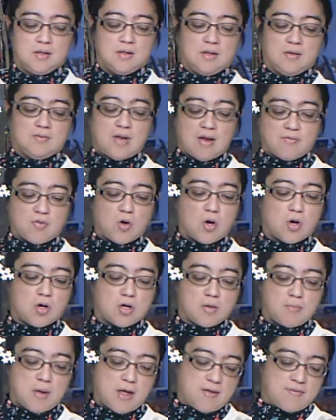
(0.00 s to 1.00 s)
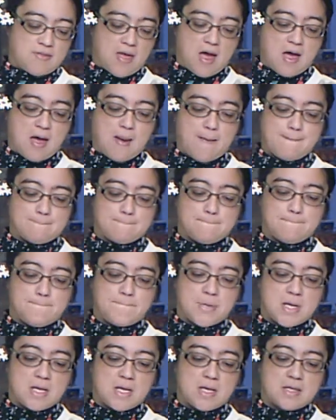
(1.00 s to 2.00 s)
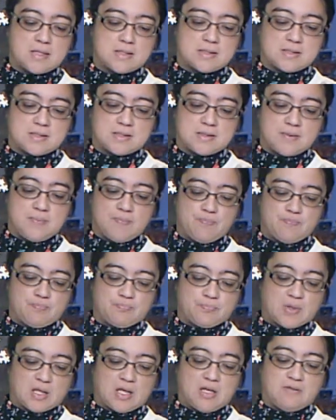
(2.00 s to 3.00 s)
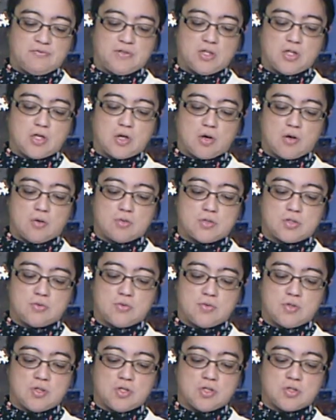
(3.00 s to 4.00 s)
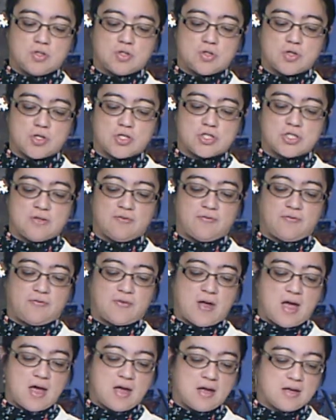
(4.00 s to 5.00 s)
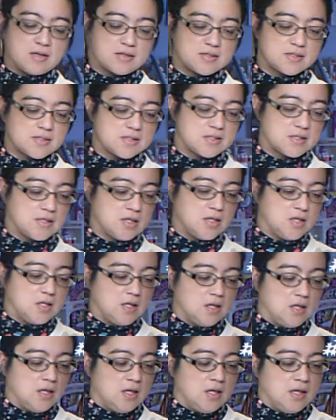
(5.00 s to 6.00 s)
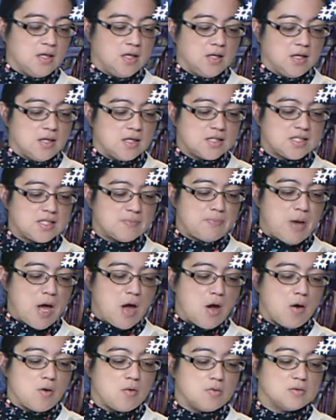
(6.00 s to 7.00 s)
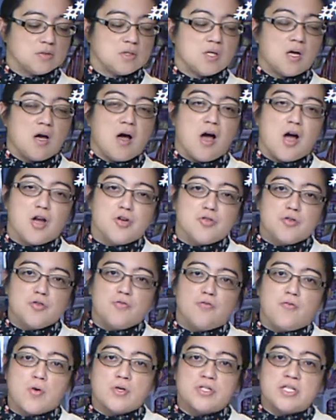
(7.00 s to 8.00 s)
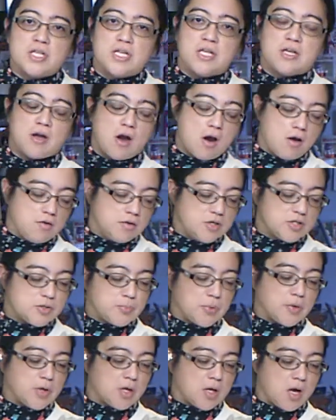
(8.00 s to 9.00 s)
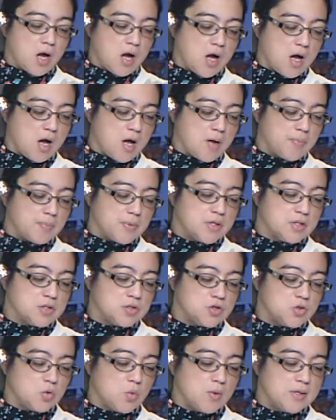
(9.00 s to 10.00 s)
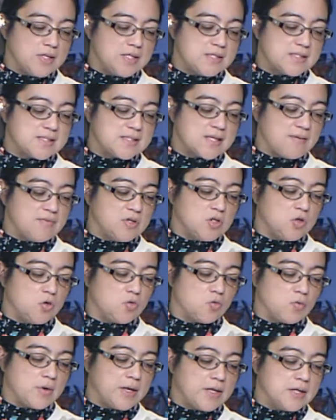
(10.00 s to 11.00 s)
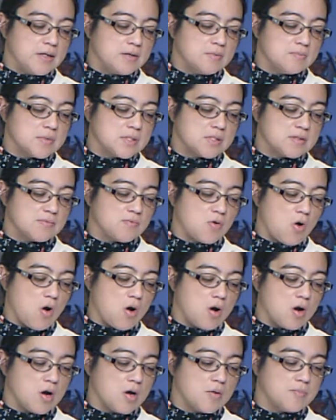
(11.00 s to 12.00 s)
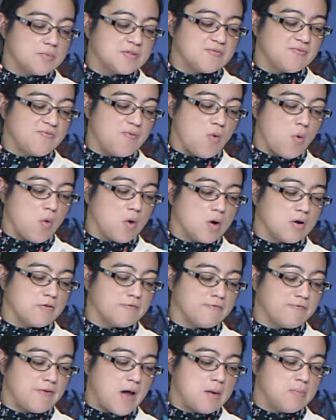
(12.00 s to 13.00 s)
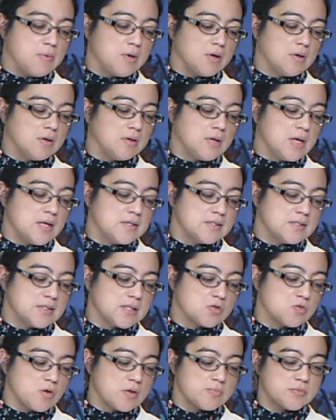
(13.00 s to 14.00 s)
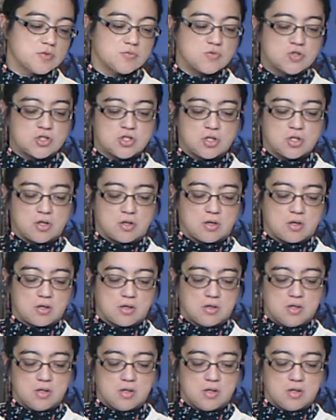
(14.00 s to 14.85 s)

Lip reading: Never heard about that, but if you go to the nutrition facts, it's about 114 calories per cup, 27 grams of carbs, 4 fiber, and 6 grams of sugar.